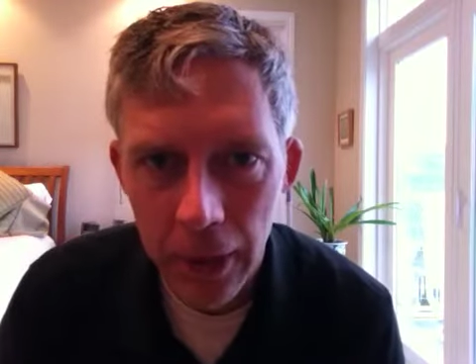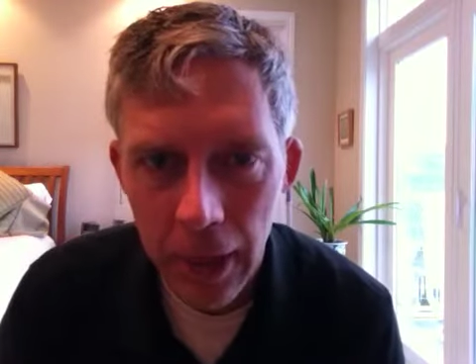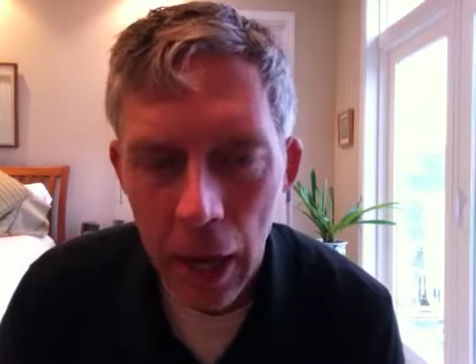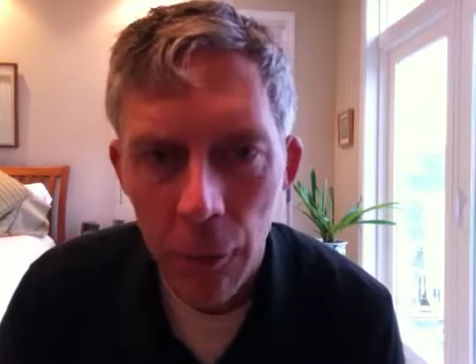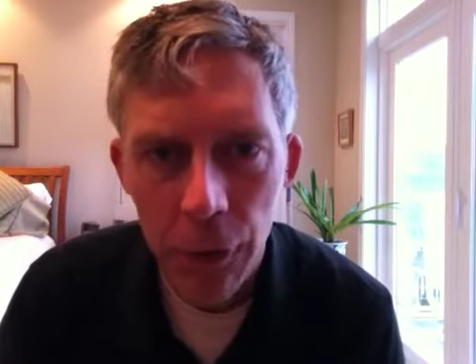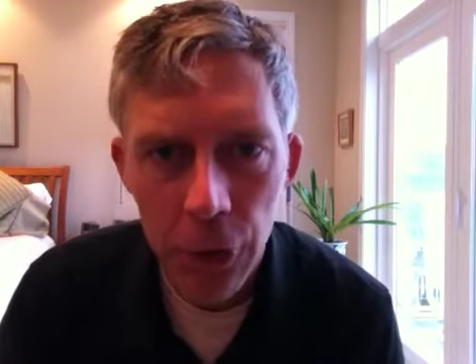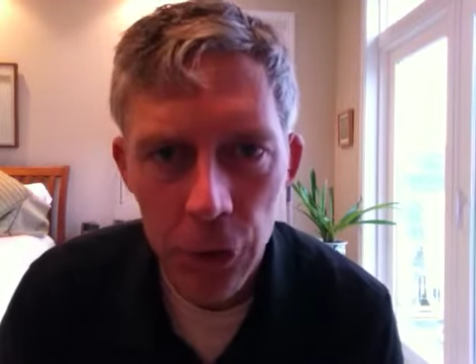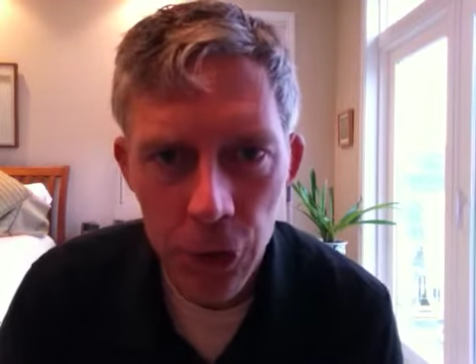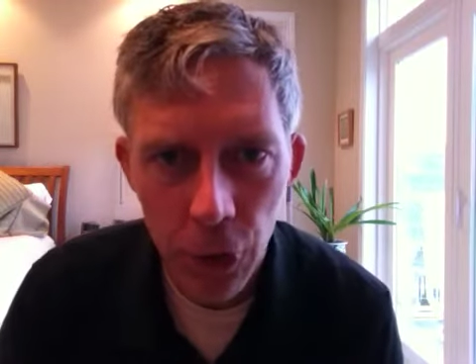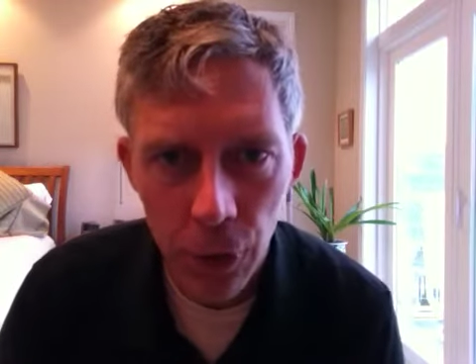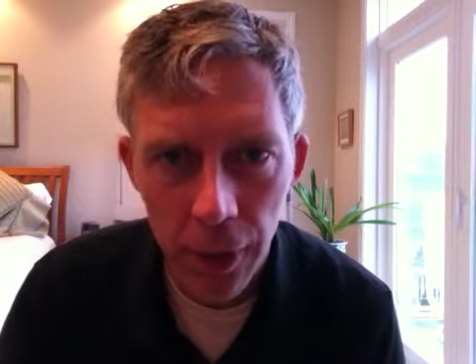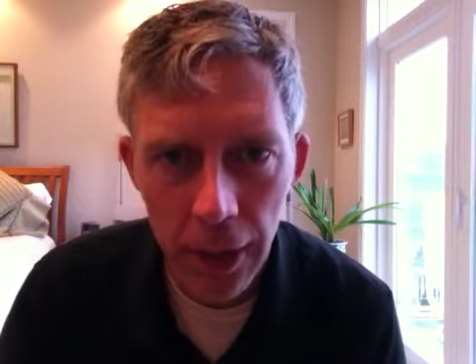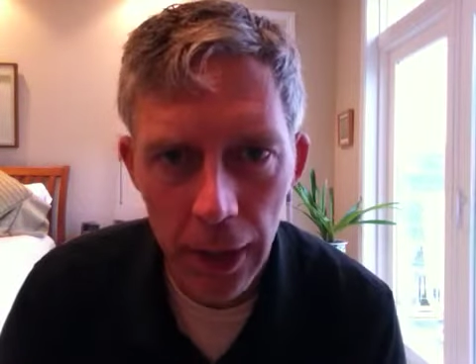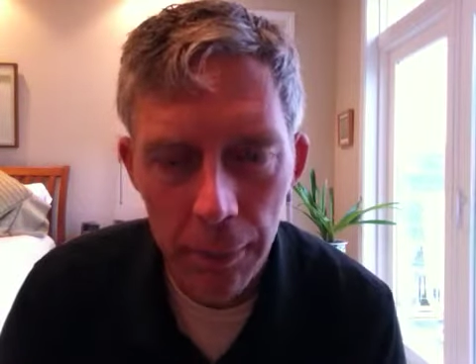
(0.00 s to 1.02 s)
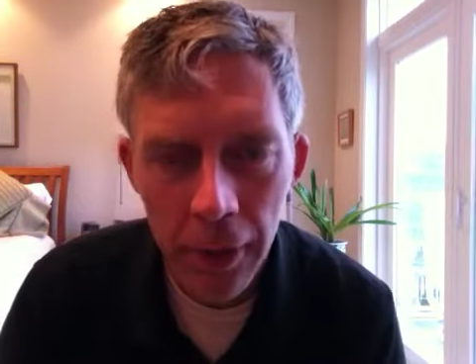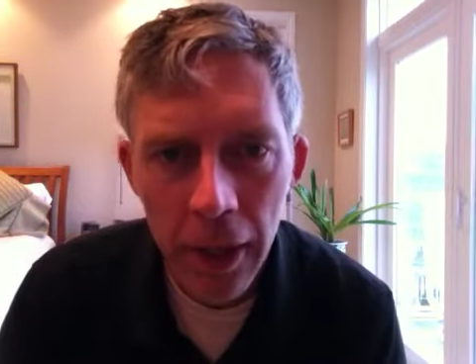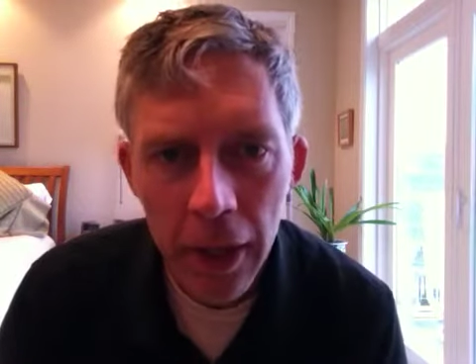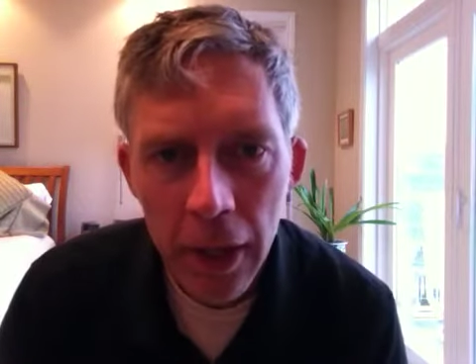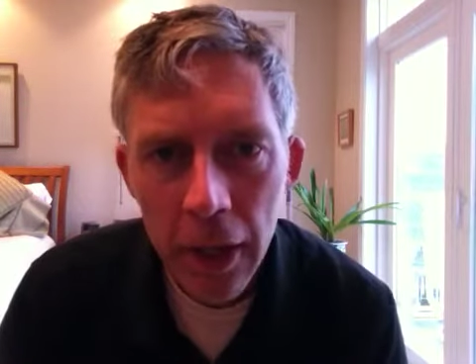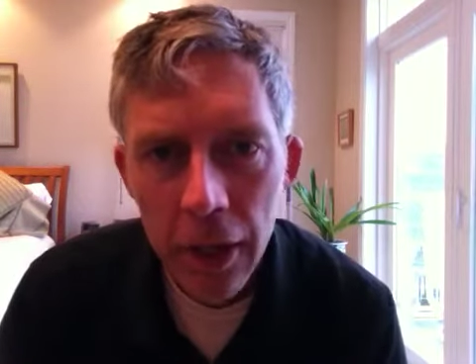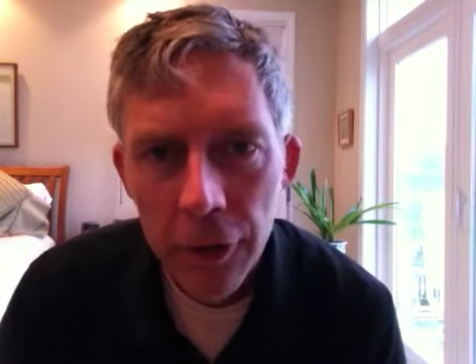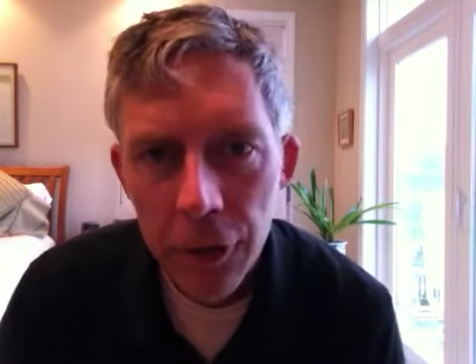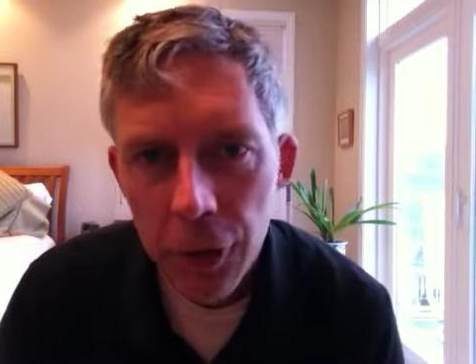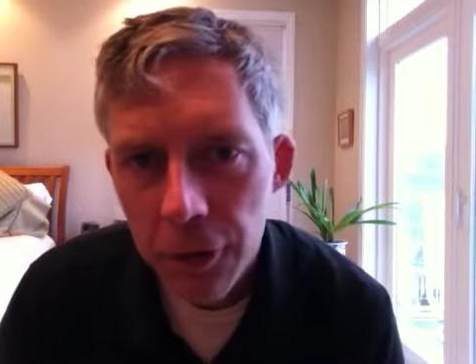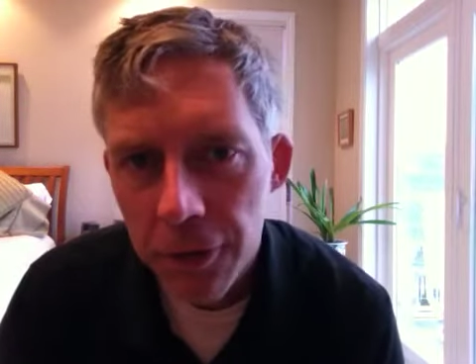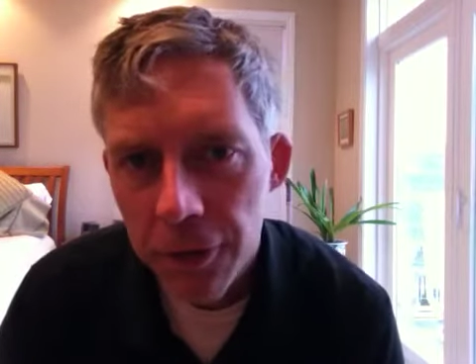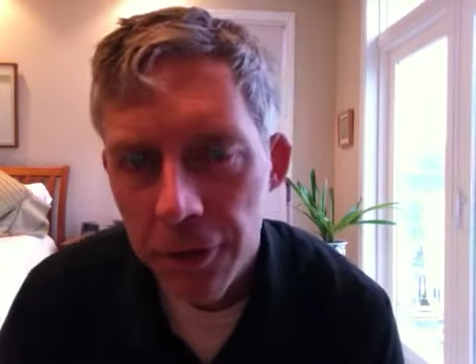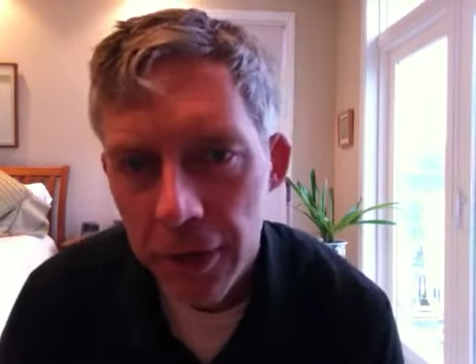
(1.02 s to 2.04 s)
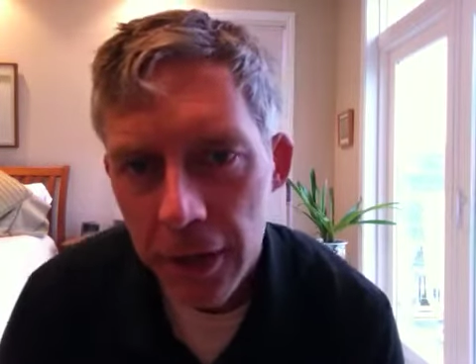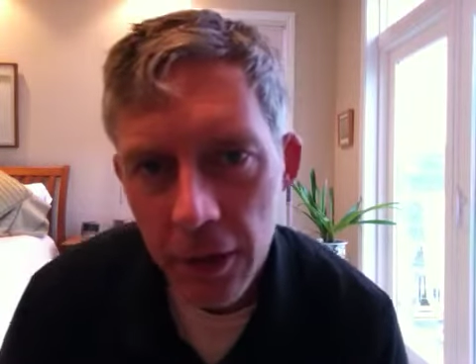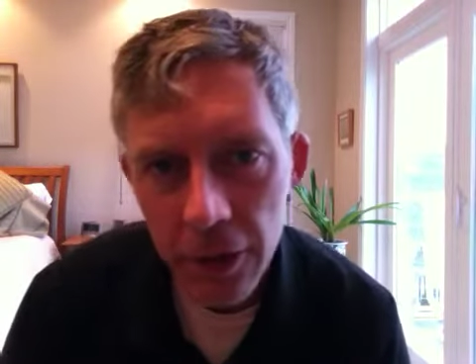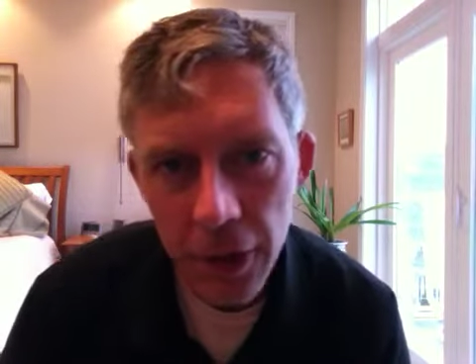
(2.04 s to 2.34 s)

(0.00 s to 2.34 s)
How are you showing up? Do you feel